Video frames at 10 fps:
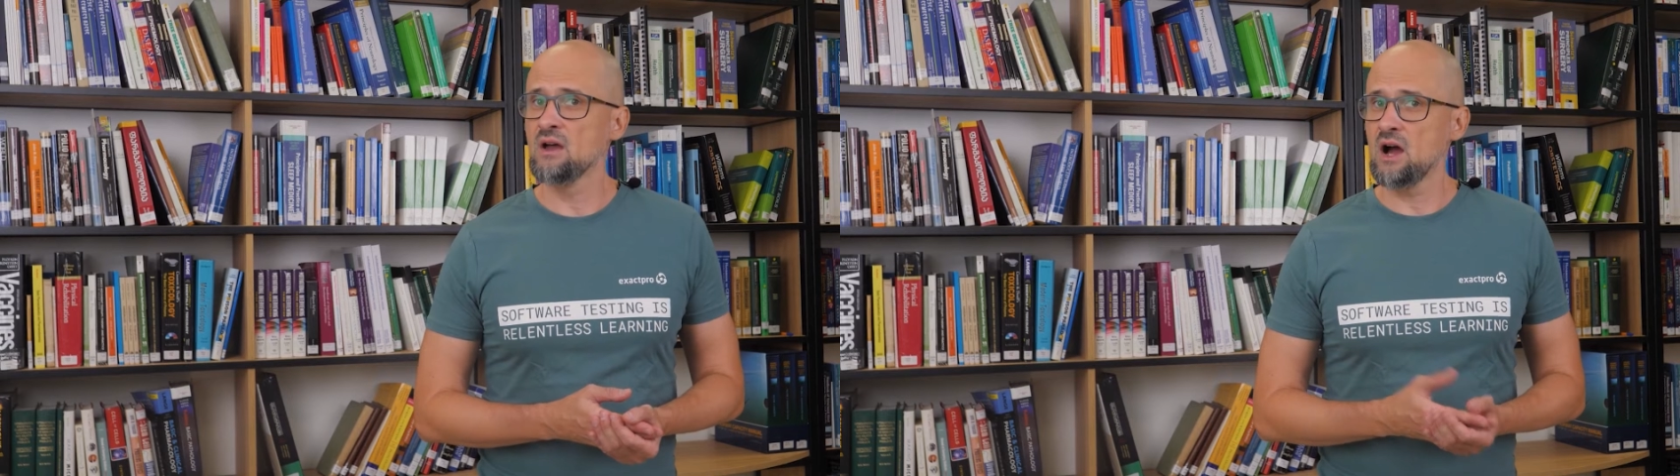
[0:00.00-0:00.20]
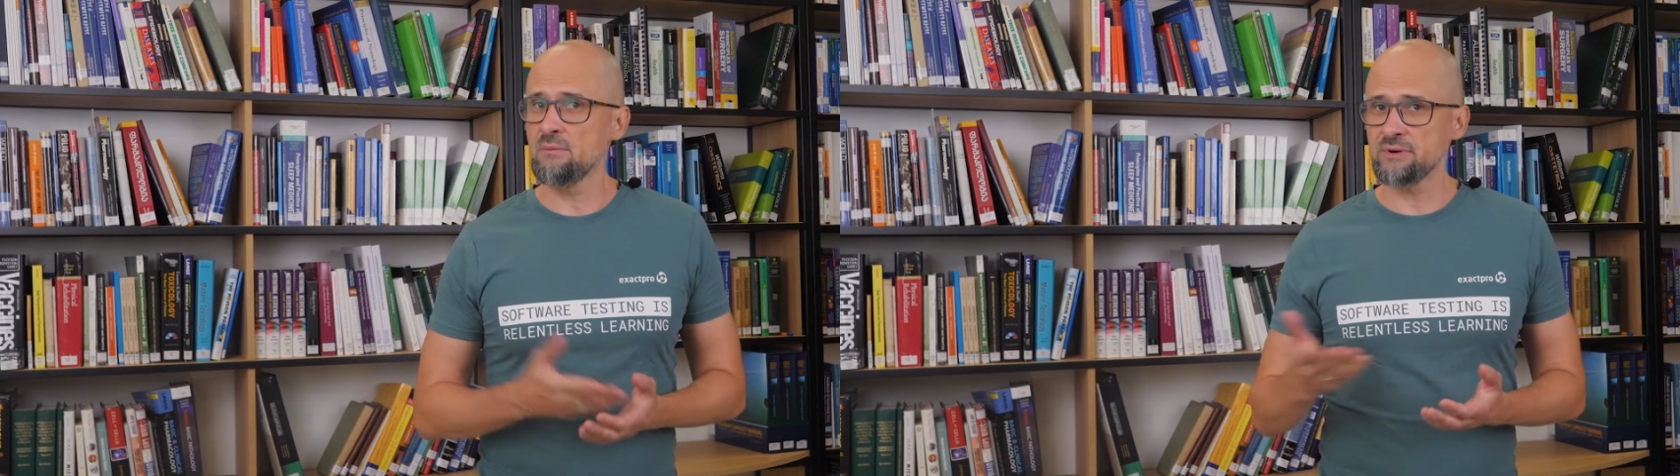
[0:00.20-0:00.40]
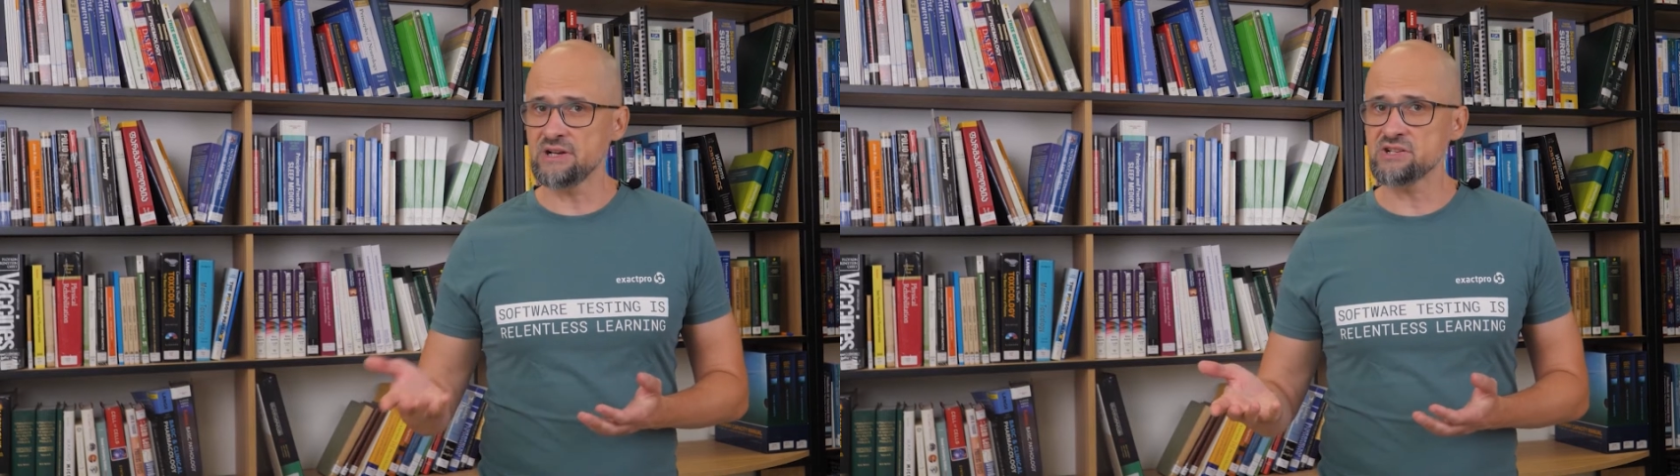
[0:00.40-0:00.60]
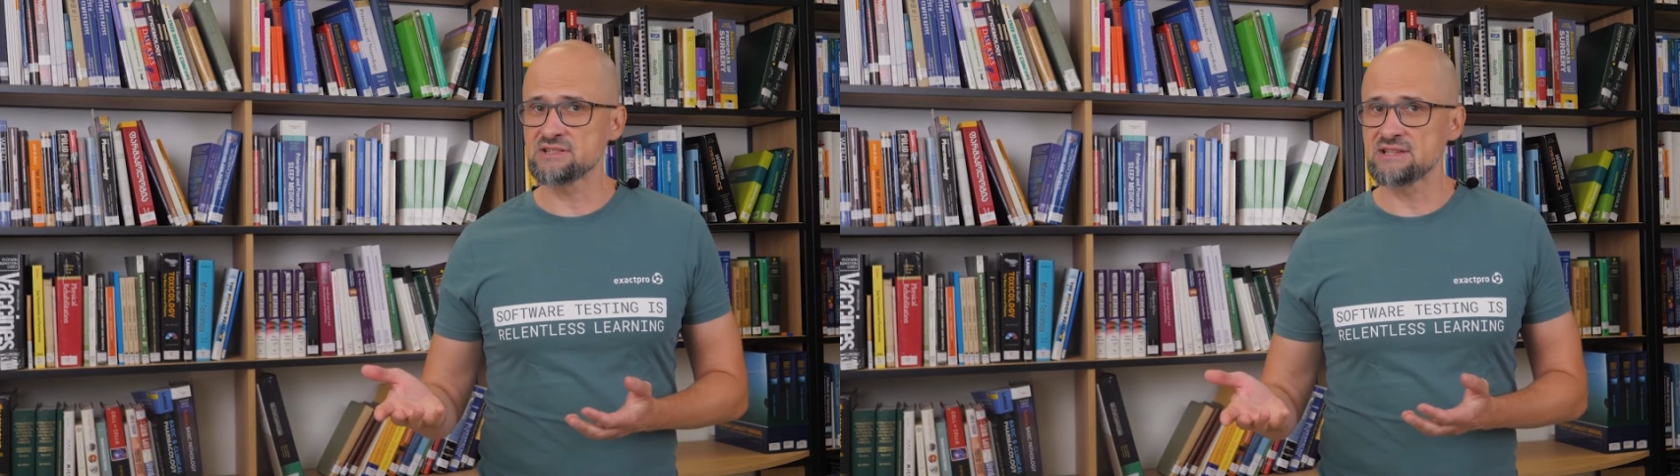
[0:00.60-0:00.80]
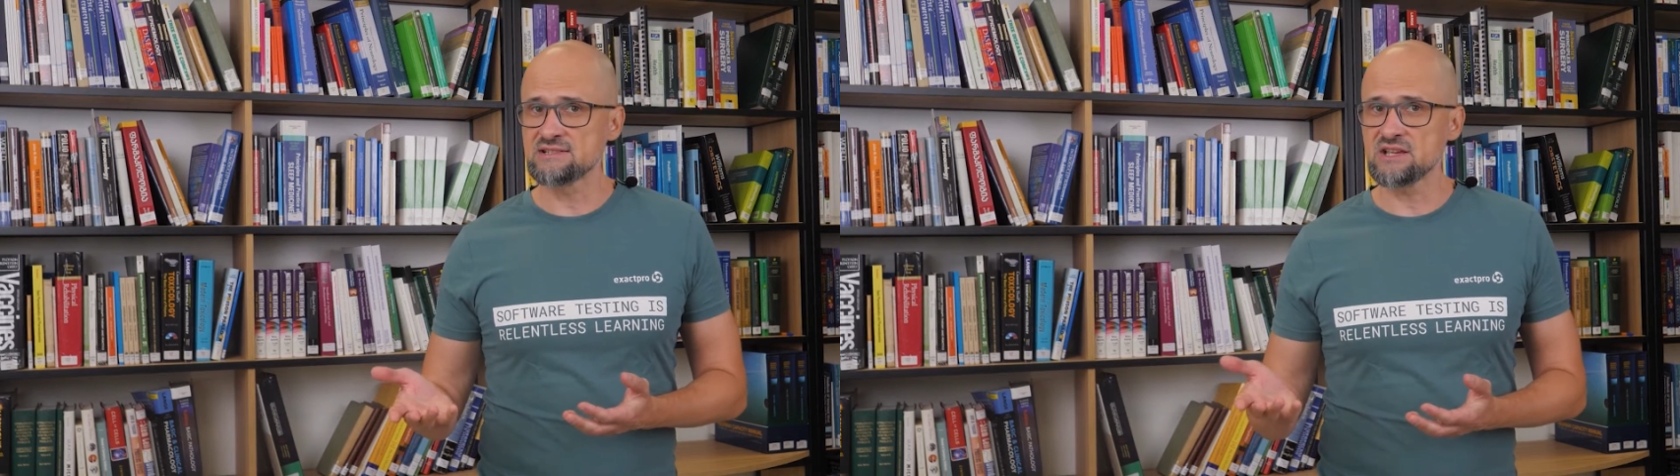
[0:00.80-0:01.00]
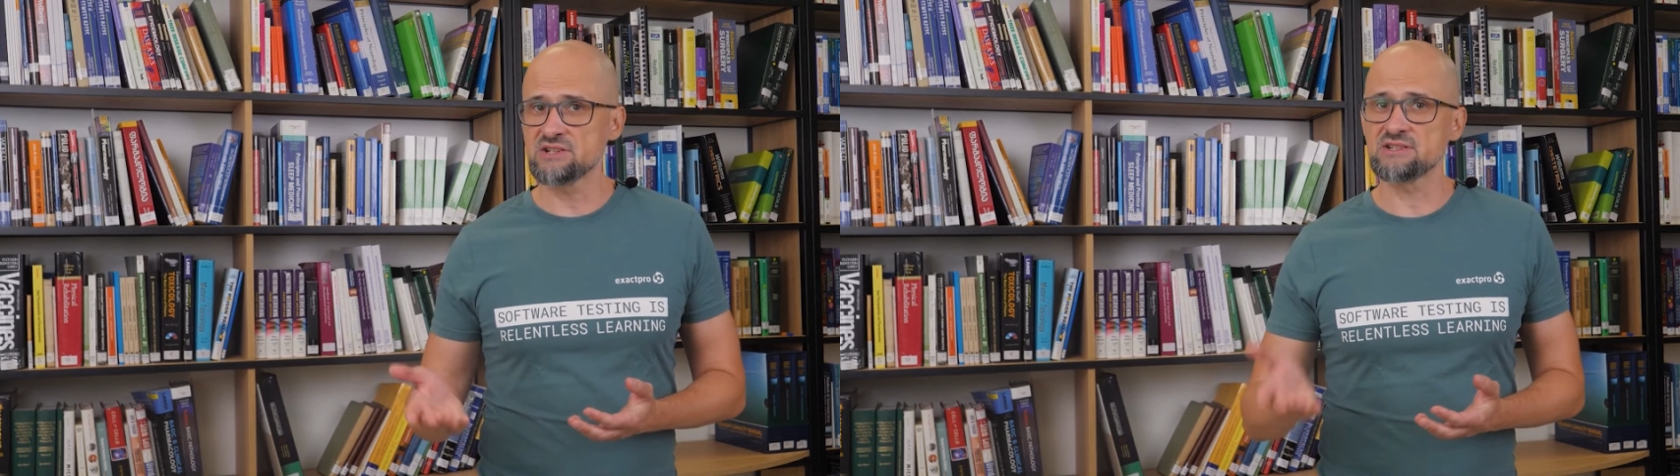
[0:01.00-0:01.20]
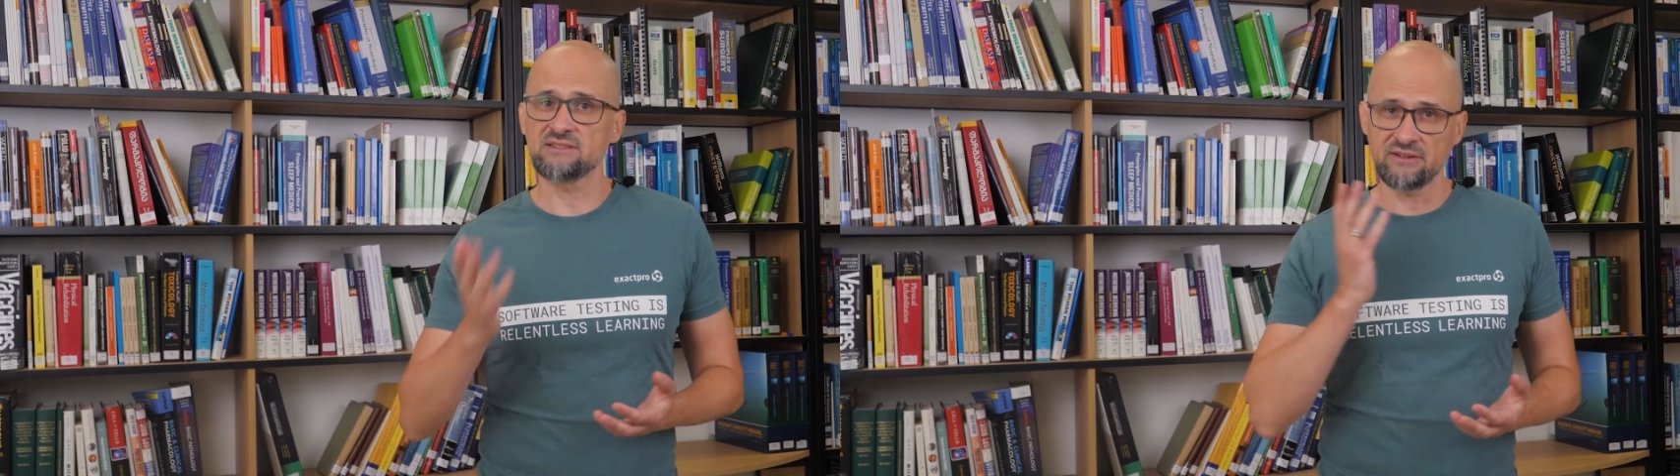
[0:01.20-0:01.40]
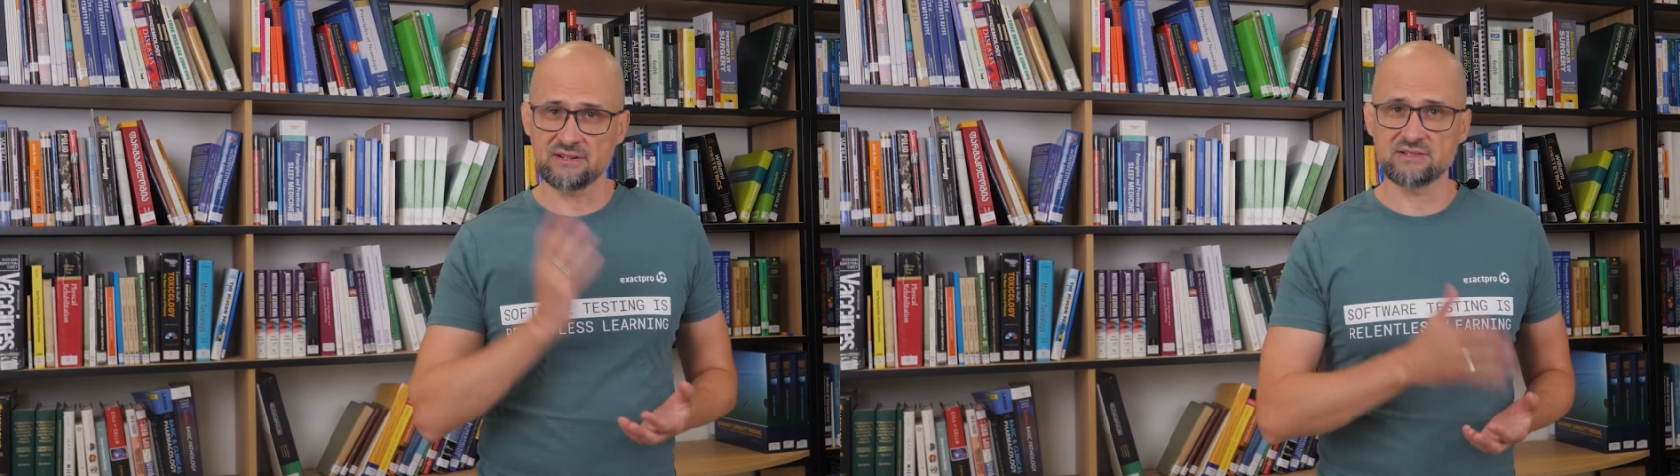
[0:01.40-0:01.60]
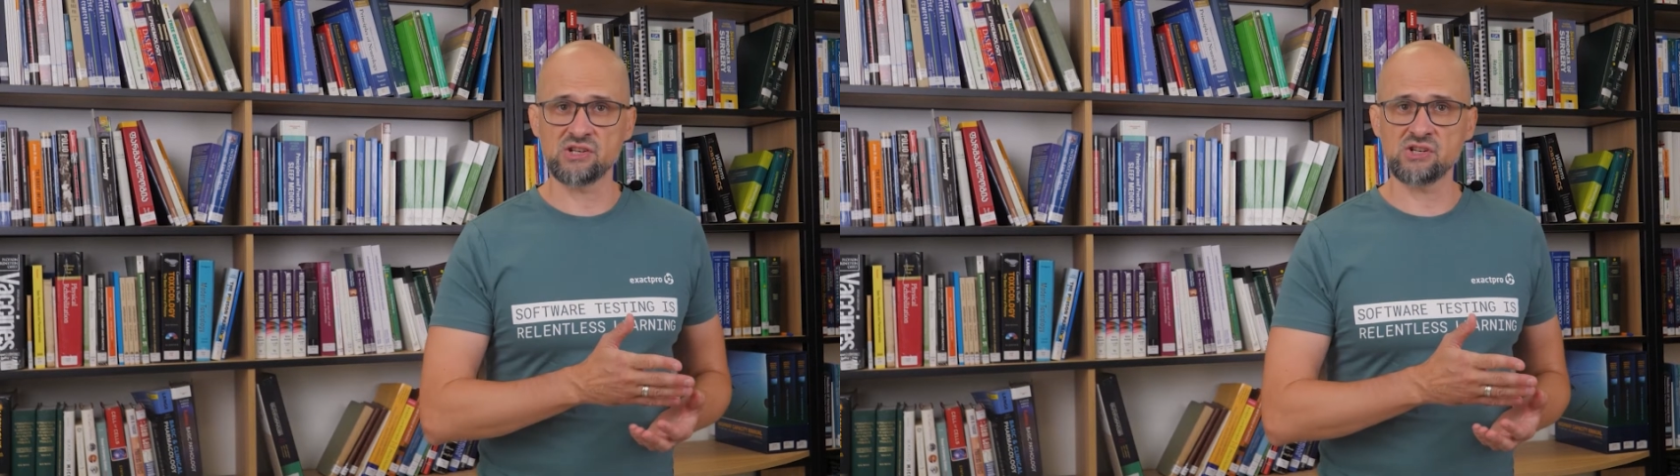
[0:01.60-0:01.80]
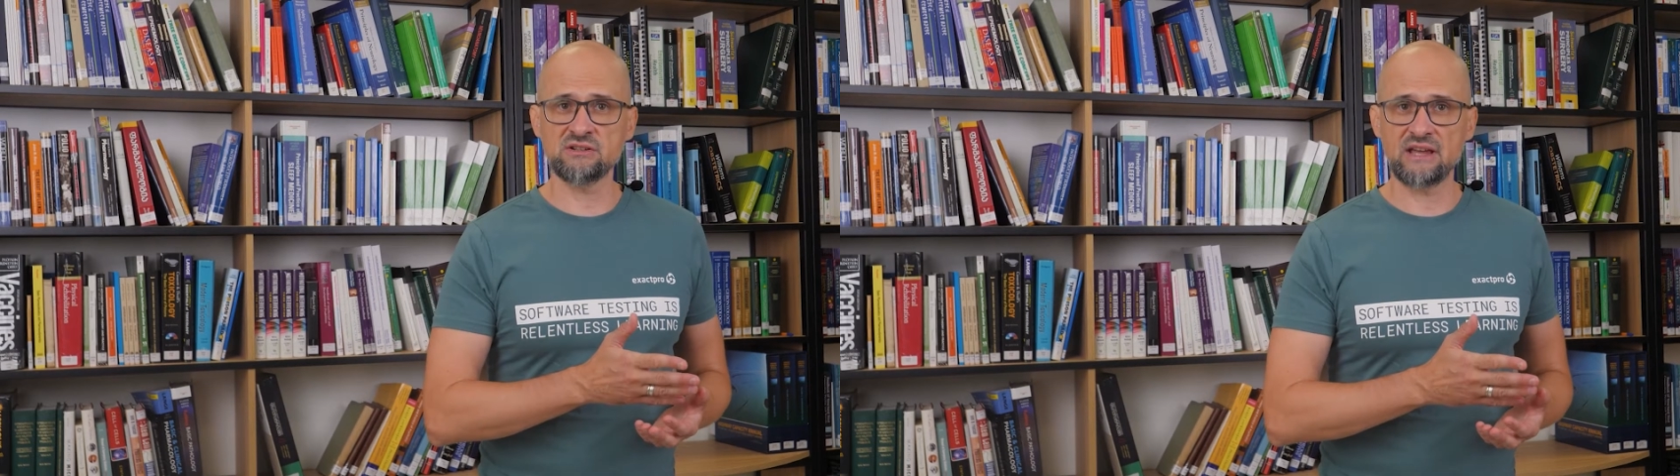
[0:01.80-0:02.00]
Operations such as
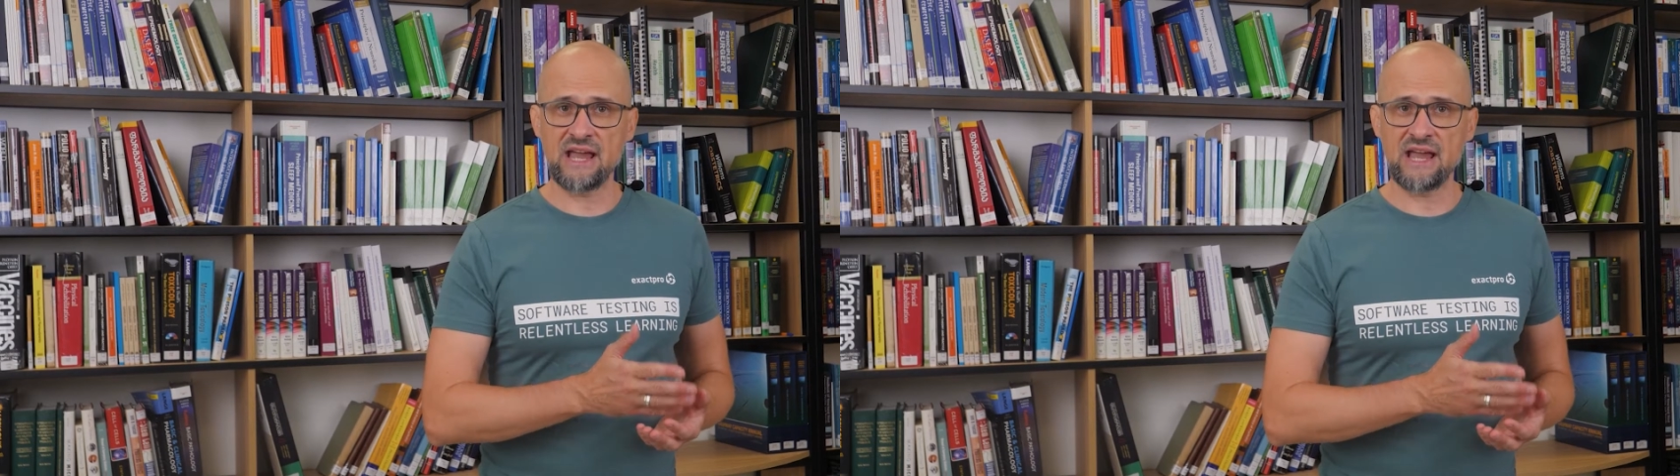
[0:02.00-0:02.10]
standardization